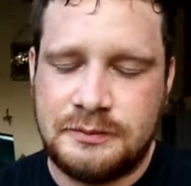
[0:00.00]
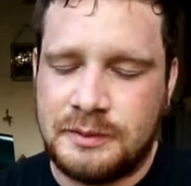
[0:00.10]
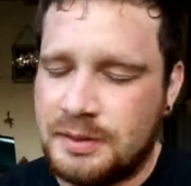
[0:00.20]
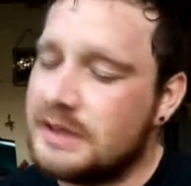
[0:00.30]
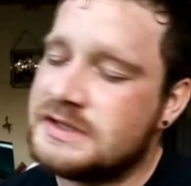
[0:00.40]
We
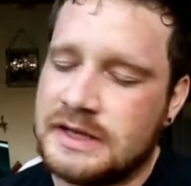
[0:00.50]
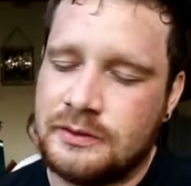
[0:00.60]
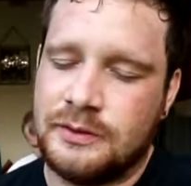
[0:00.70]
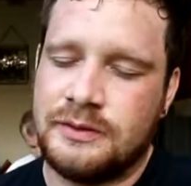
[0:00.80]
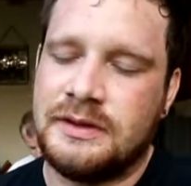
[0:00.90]
pinched that
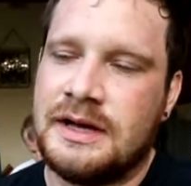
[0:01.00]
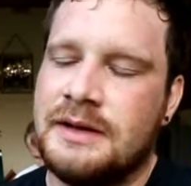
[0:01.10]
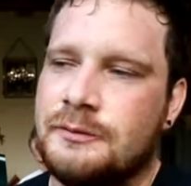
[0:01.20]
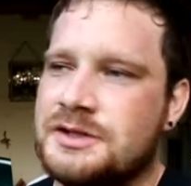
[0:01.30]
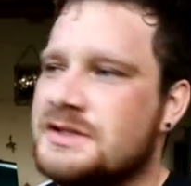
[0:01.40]
oil
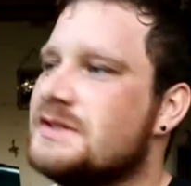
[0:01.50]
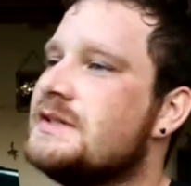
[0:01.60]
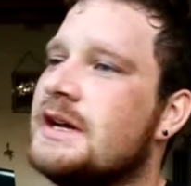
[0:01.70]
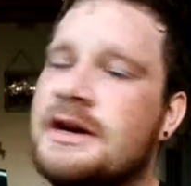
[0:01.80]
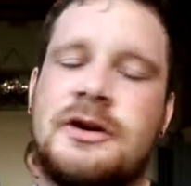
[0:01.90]
line, which is
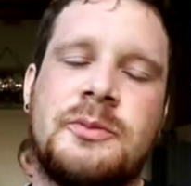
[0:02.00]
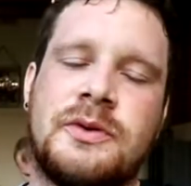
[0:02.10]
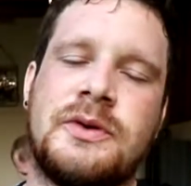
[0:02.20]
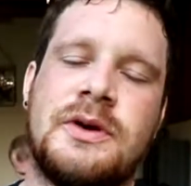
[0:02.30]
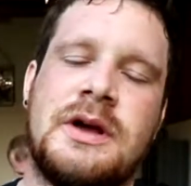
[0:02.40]

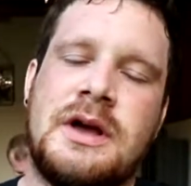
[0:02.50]
terrible.